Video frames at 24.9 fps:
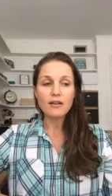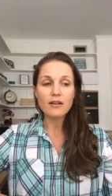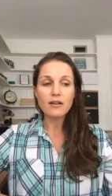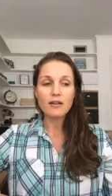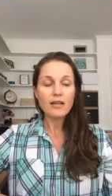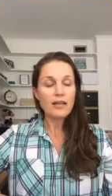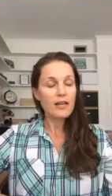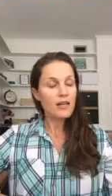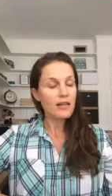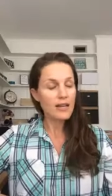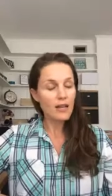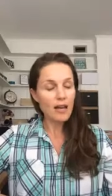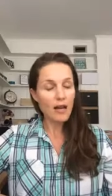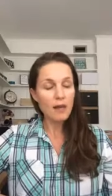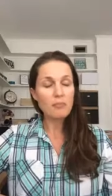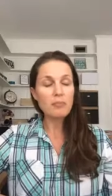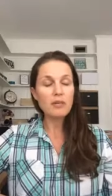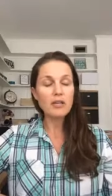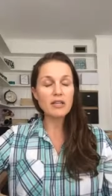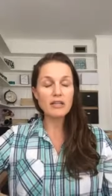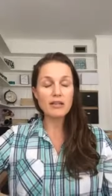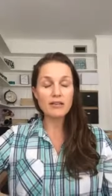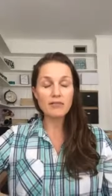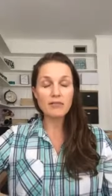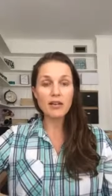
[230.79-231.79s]
cannot
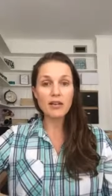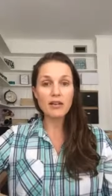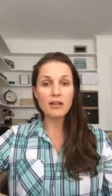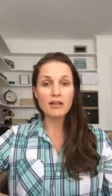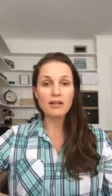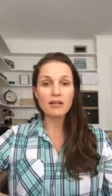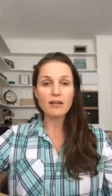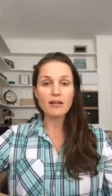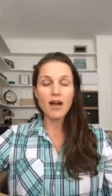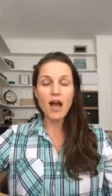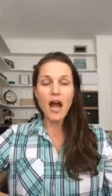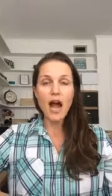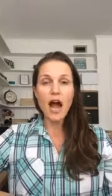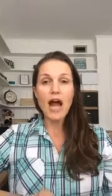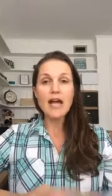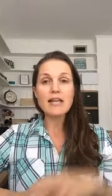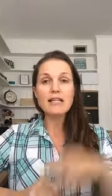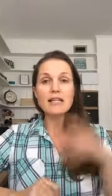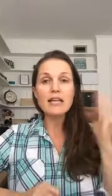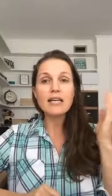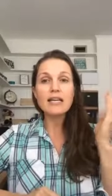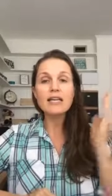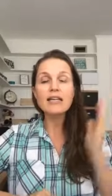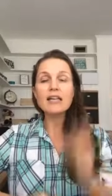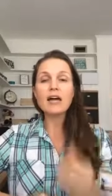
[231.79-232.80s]
believe it. I
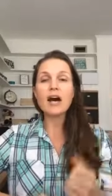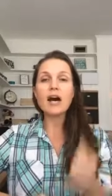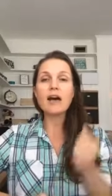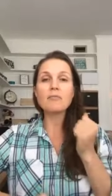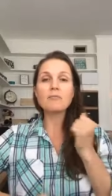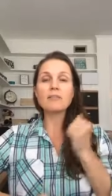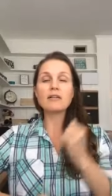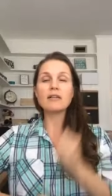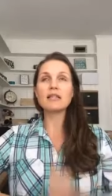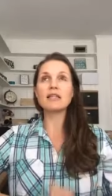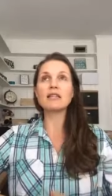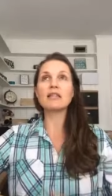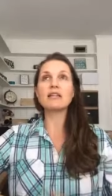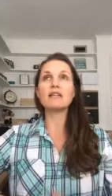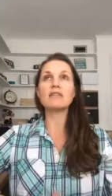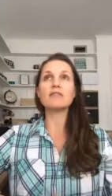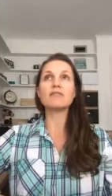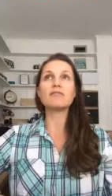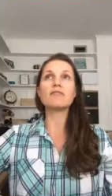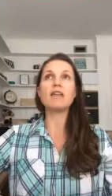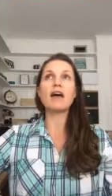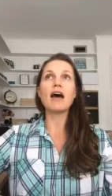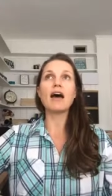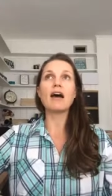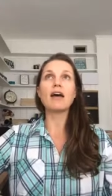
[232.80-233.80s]
cannot believe
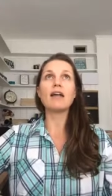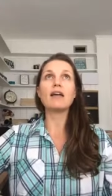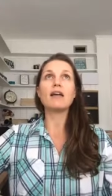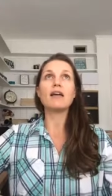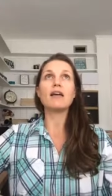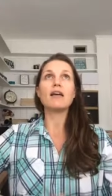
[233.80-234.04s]
that